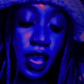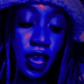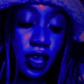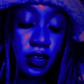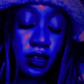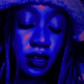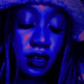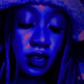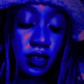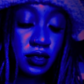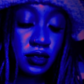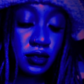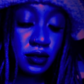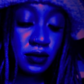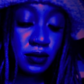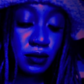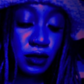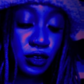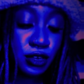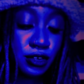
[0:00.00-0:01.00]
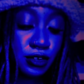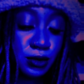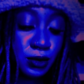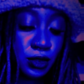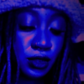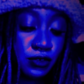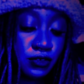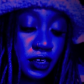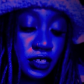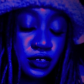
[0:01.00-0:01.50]
and Mercury will
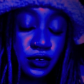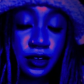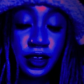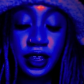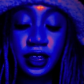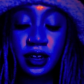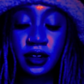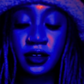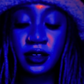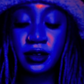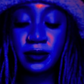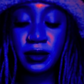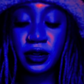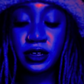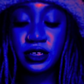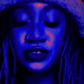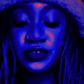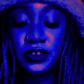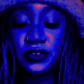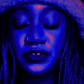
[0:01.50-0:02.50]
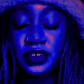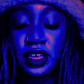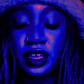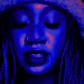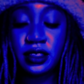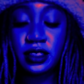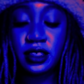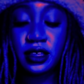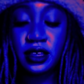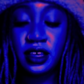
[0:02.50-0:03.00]
go retrograde on March
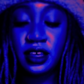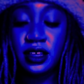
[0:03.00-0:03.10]
15th.